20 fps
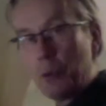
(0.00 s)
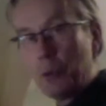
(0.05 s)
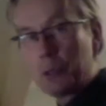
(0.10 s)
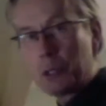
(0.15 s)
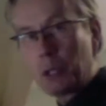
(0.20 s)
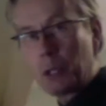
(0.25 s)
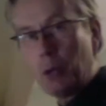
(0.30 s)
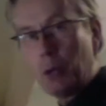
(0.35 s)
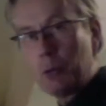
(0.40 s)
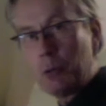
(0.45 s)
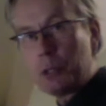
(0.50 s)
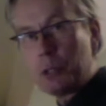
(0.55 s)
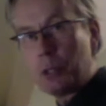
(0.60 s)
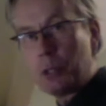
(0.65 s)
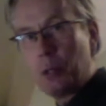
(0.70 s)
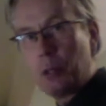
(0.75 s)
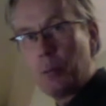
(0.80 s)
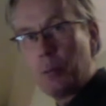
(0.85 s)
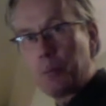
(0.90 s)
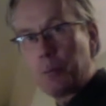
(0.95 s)
close to
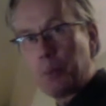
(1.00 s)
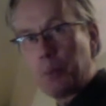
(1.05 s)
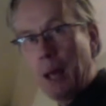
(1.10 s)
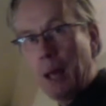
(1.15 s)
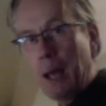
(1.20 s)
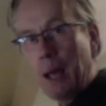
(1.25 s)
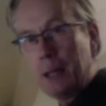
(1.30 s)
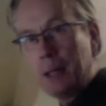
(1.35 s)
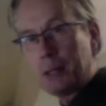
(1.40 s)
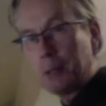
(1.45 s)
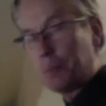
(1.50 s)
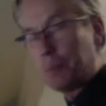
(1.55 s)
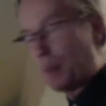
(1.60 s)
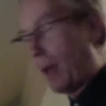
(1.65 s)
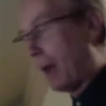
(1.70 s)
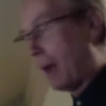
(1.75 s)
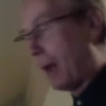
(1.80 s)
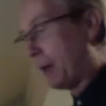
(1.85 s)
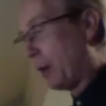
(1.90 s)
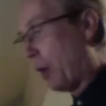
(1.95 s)
the pad
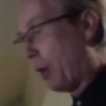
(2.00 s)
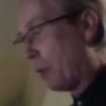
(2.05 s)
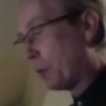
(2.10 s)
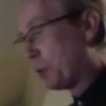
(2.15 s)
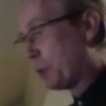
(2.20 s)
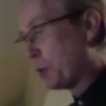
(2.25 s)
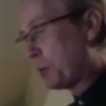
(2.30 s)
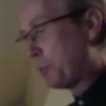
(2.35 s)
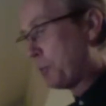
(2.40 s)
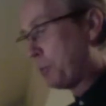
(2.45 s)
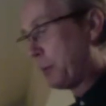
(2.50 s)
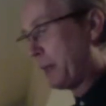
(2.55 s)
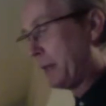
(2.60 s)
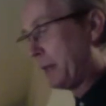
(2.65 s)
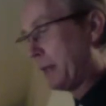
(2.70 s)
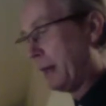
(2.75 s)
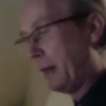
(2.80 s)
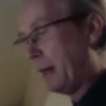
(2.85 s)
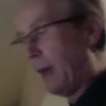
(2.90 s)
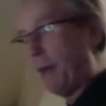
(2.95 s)
and just bring
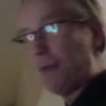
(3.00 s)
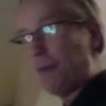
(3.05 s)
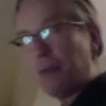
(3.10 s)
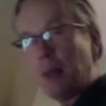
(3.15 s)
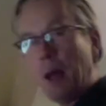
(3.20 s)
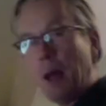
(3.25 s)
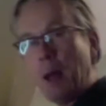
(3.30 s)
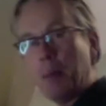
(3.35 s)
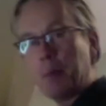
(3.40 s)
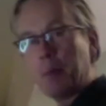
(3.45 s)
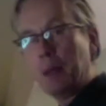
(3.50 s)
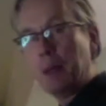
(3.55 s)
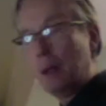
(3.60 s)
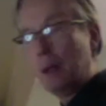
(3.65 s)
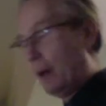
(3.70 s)
the left up.